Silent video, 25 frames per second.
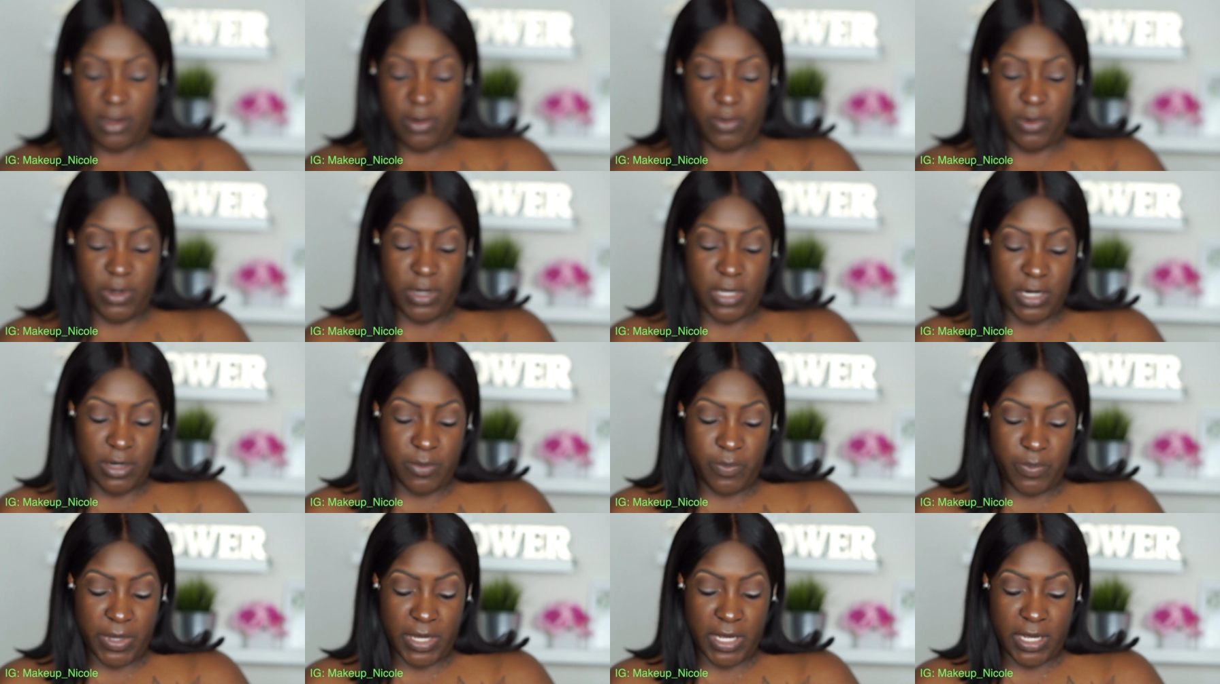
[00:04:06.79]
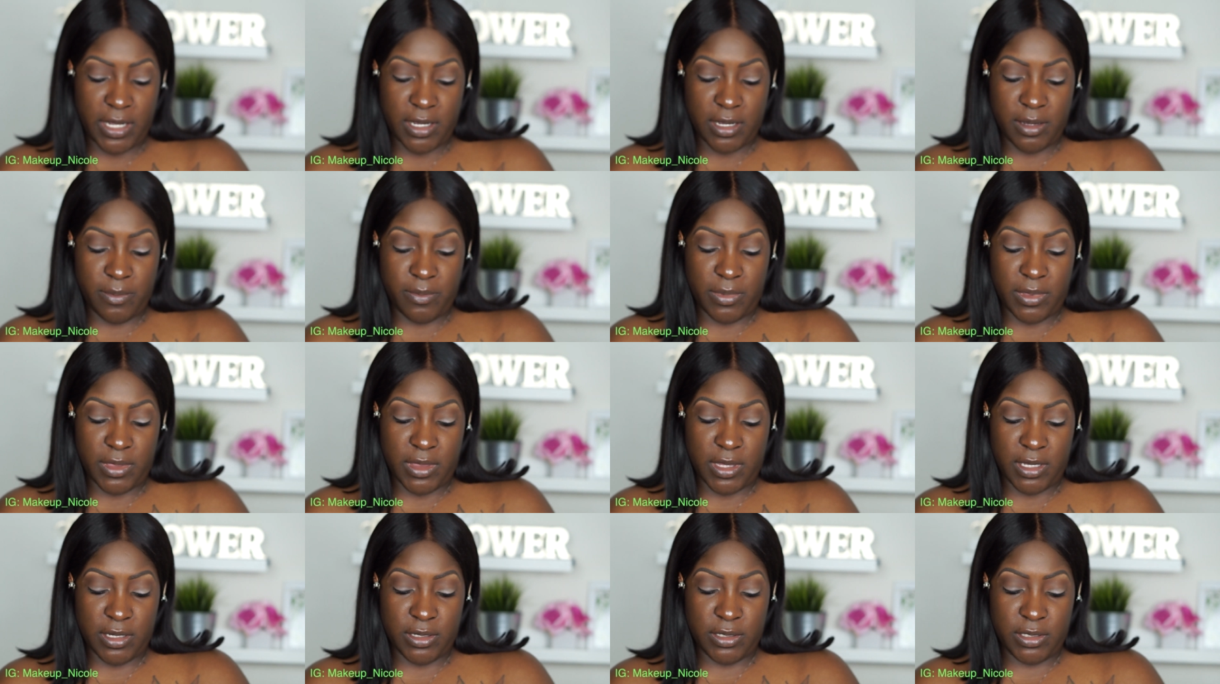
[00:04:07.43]
We're gonna pick up
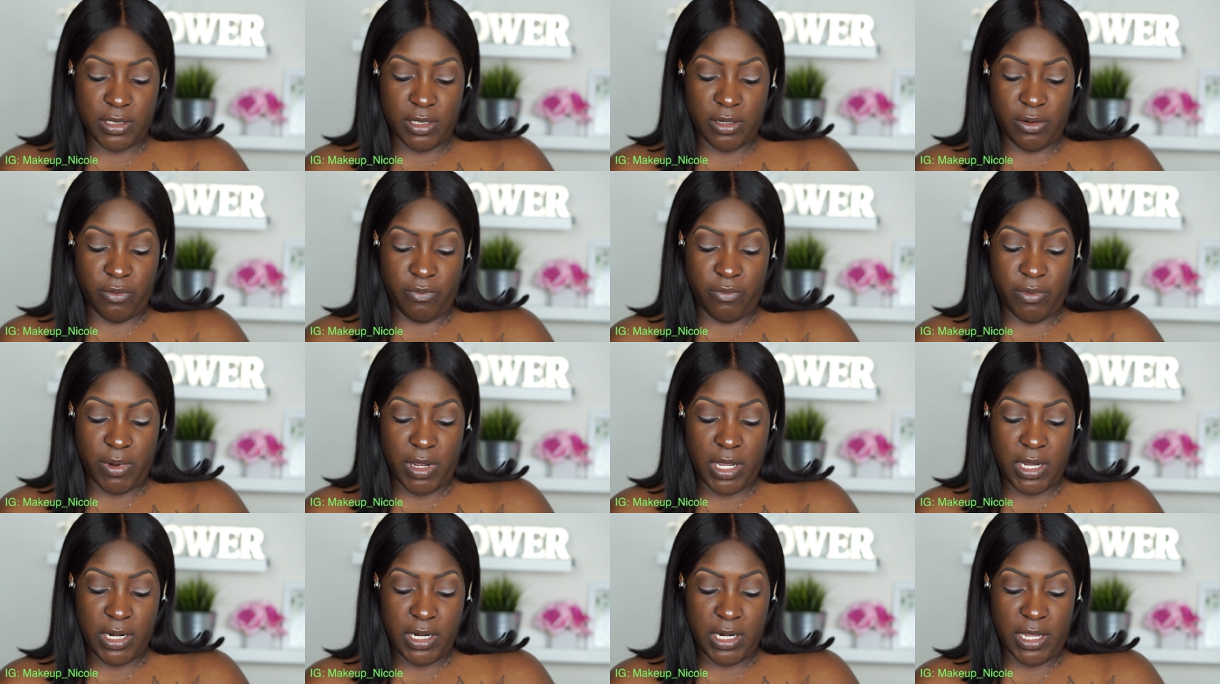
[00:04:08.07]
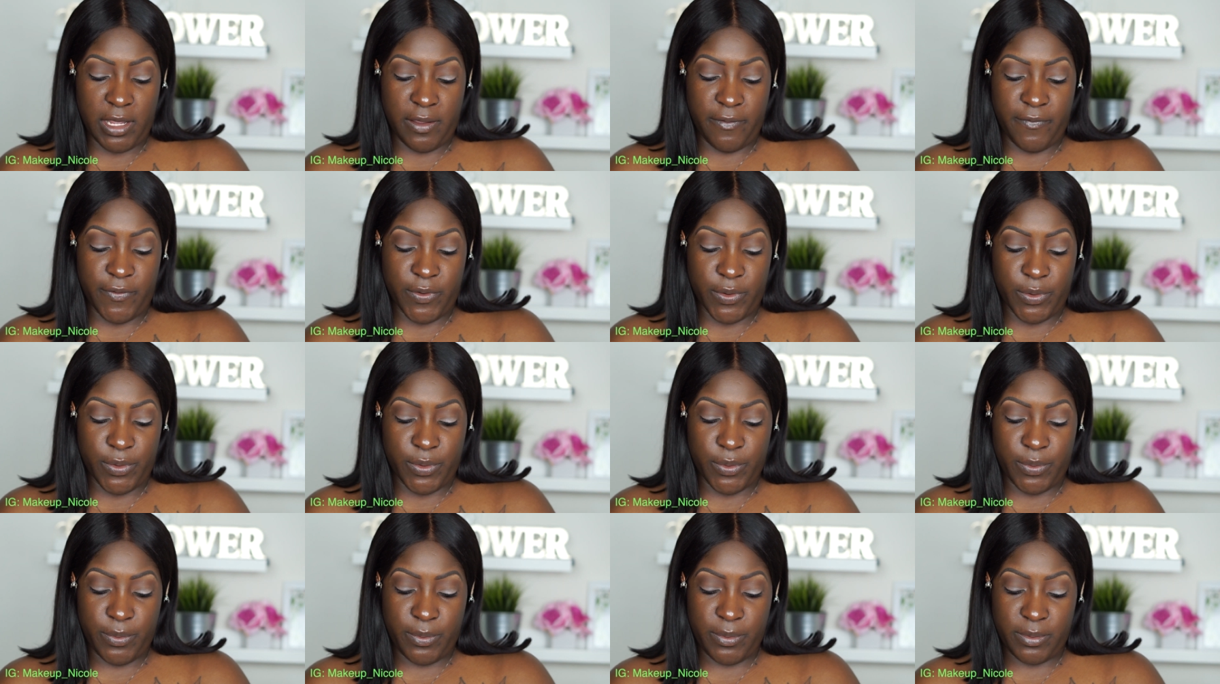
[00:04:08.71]
this
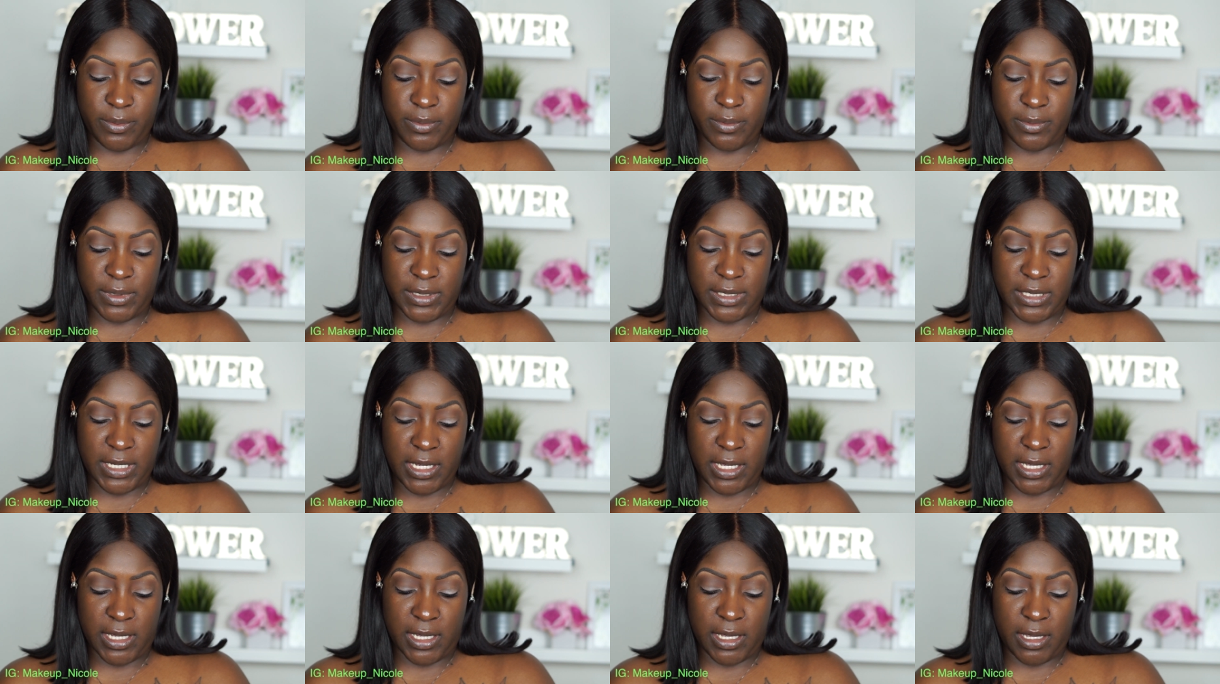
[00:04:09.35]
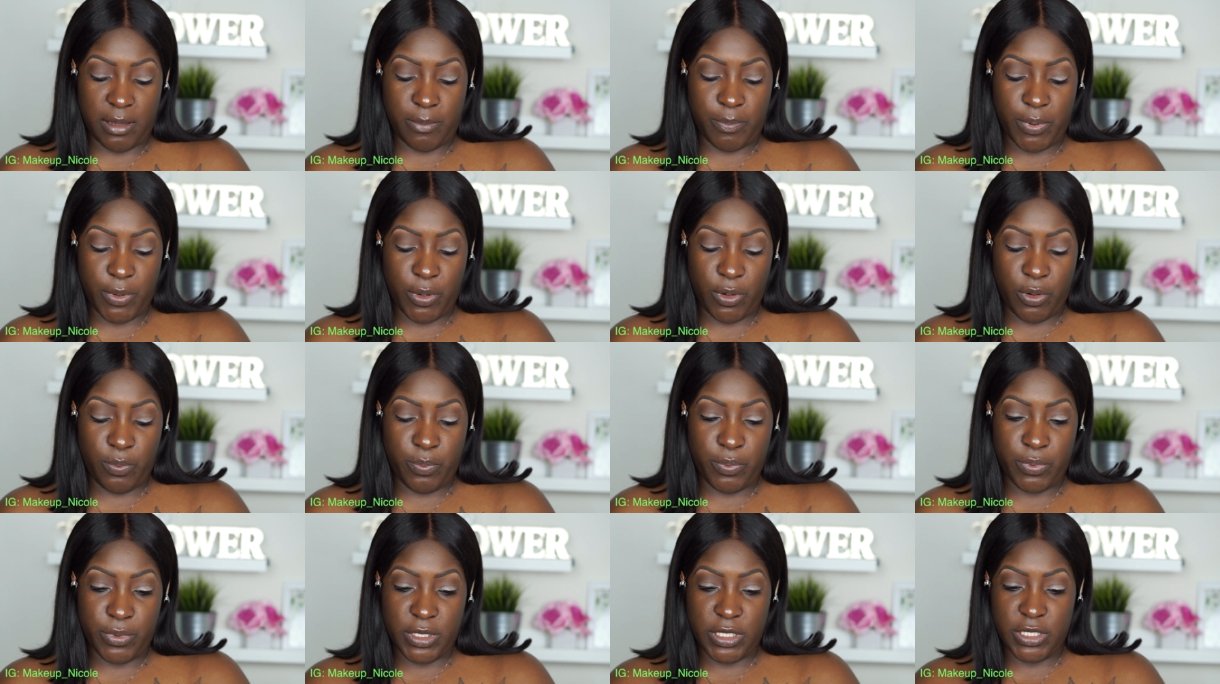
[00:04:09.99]
Rendezvous. It's like a
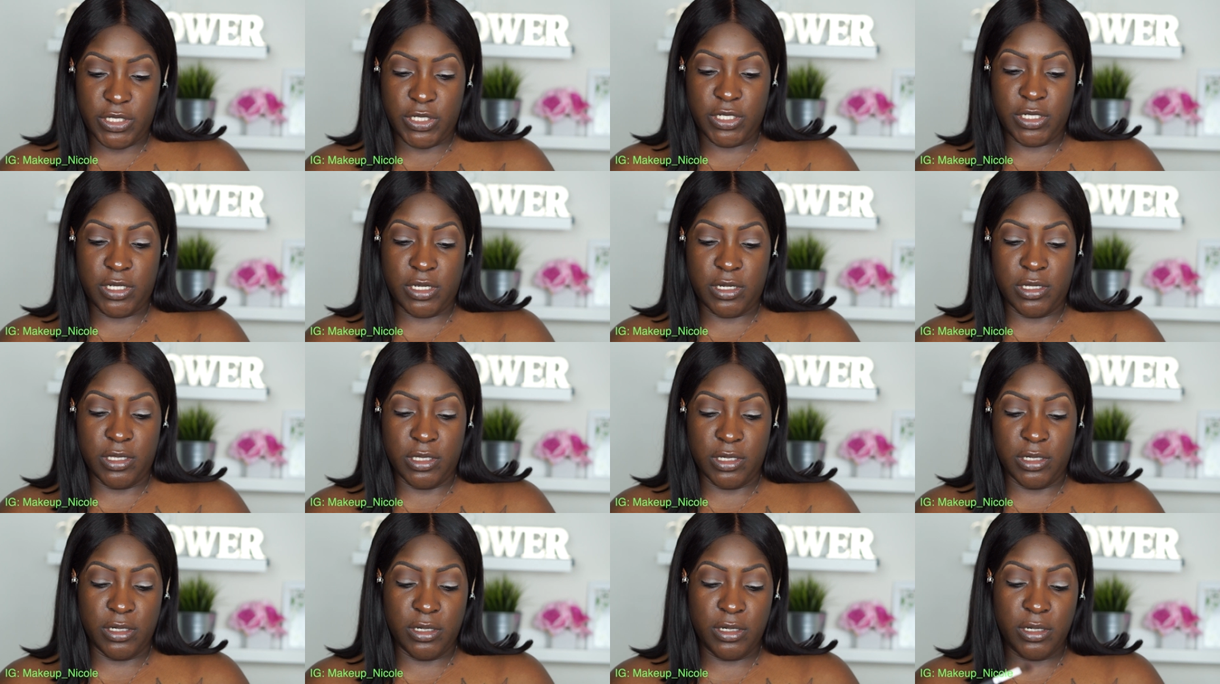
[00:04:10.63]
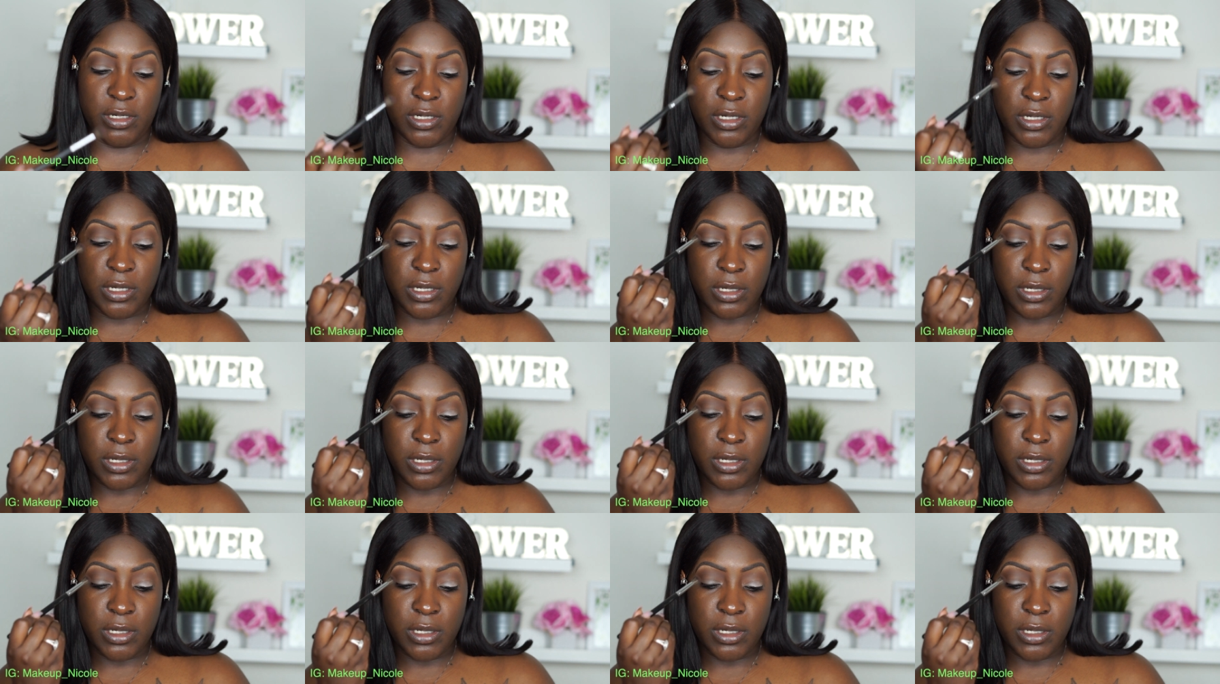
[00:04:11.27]
purplish color.